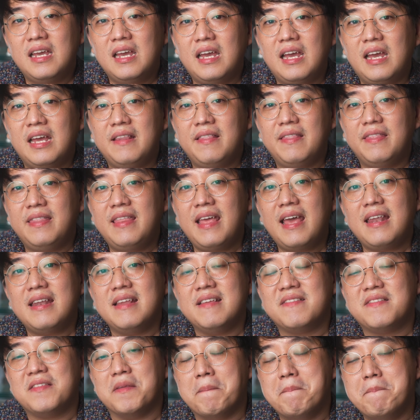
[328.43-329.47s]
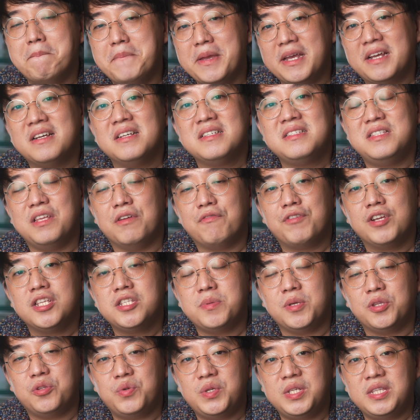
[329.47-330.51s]
and that is the biggest difference
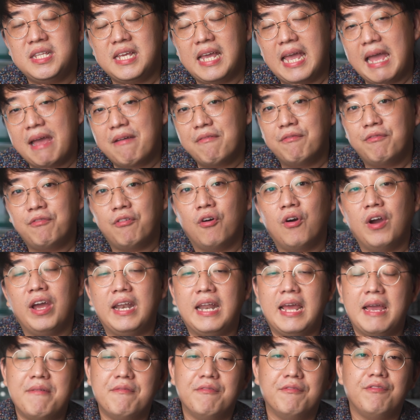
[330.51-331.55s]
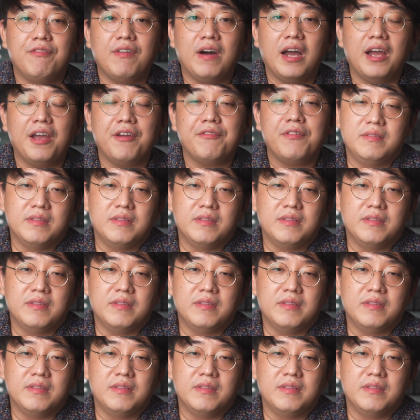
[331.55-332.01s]
between the M4 and M5.